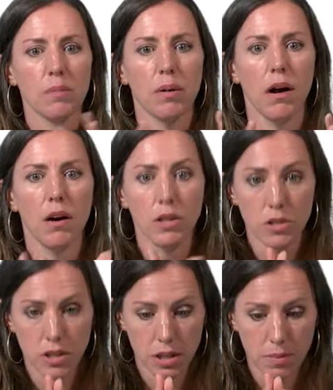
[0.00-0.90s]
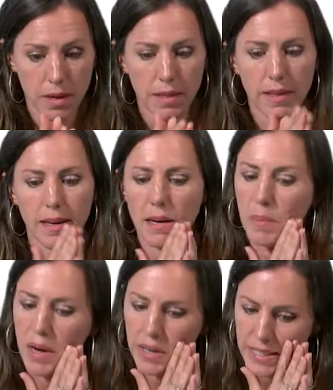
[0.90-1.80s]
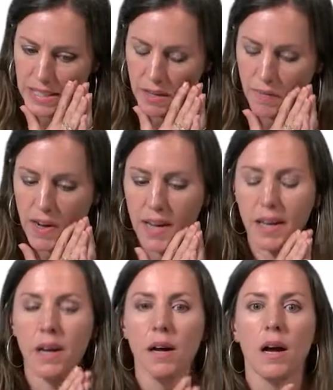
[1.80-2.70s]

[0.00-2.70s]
partnership and thinking about identifying